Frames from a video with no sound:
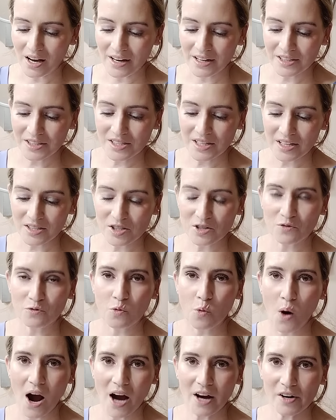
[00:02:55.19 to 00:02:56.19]
excessive
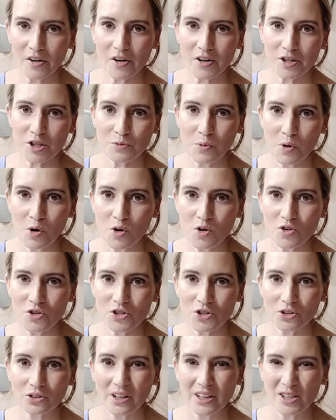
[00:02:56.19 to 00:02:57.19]
water
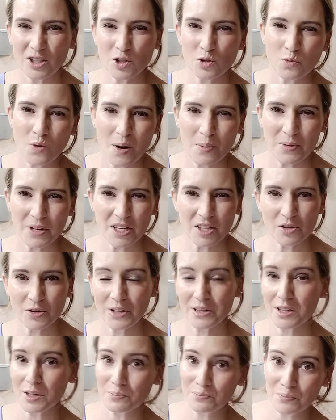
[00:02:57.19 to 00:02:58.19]
exposure like swimming or
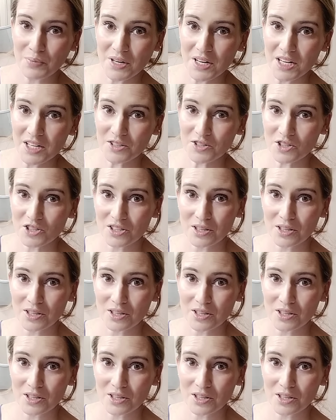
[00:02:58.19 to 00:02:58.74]
at the beach.